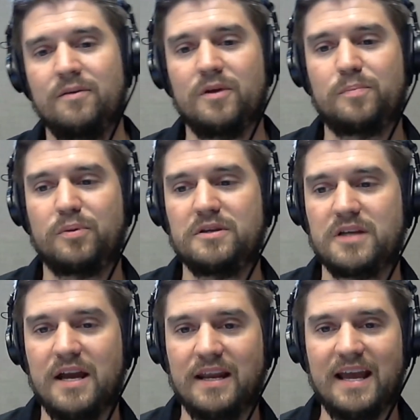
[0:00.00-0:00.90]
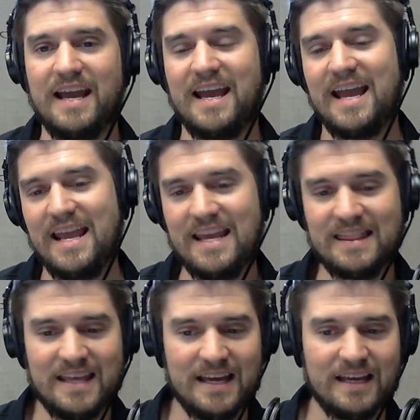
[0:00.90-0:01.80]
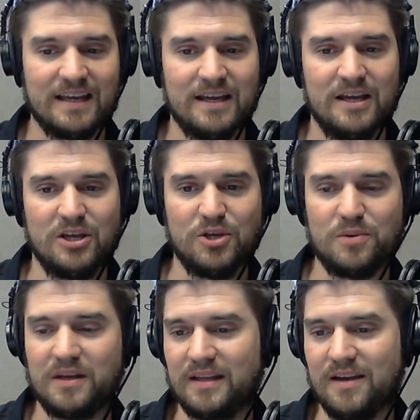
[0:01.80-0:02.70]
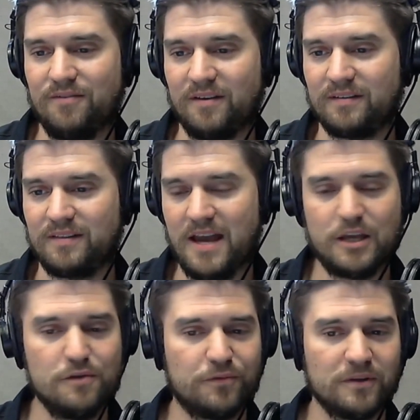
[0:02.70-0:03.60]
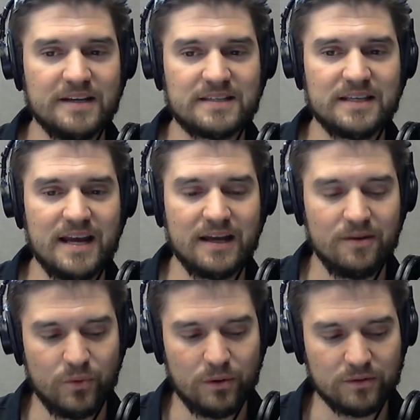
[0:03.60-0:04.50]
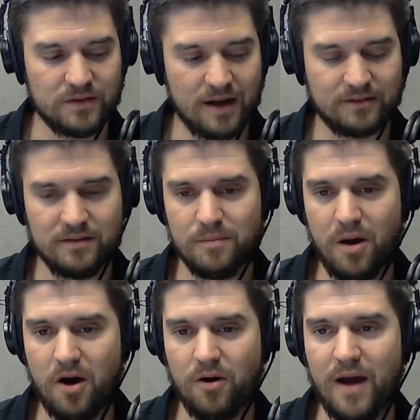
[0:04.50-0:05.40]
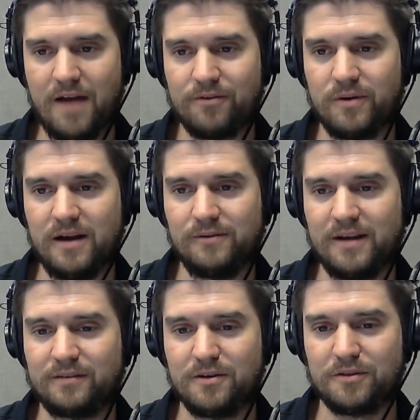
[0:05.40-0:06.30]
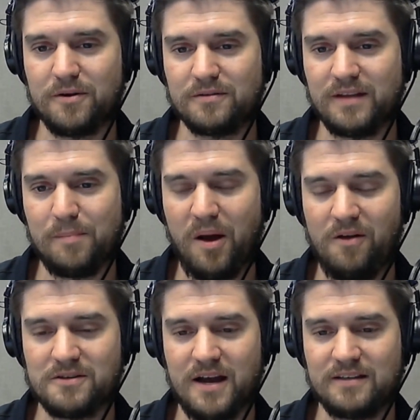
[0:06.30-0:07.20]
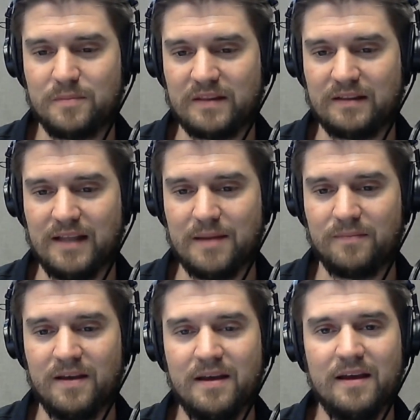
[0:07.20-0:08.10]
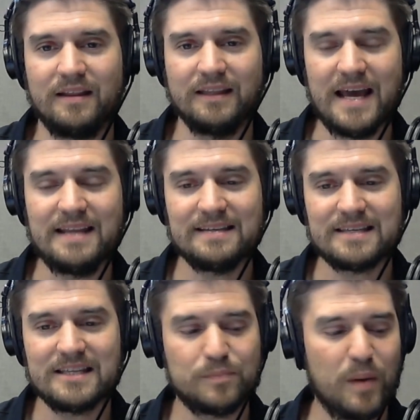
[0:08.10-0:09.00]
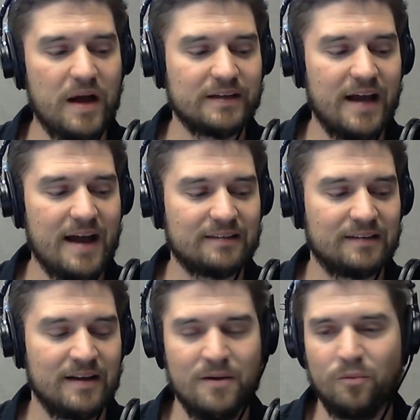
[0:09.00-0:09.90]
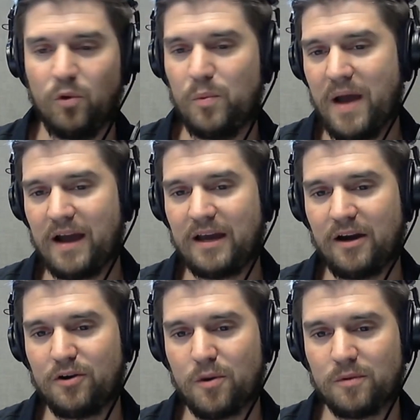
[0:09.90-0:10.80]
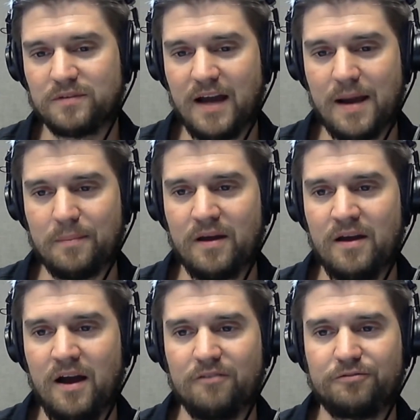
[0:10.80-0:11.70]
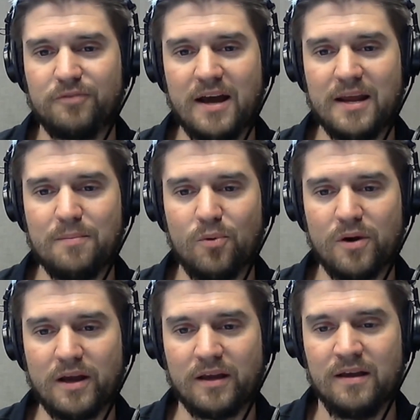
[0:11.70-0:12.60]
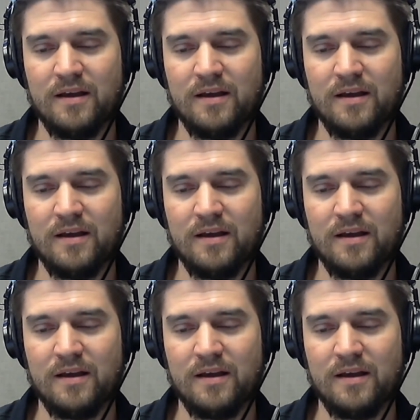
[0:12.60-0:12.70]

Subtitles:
We appreciate anything you can give us. Thank you for listening. We will talk to you tomorrow. Have a great rest of your Thursday. Apologize about the lateness of this podcast. We'll be back at our normal time on Friday morning.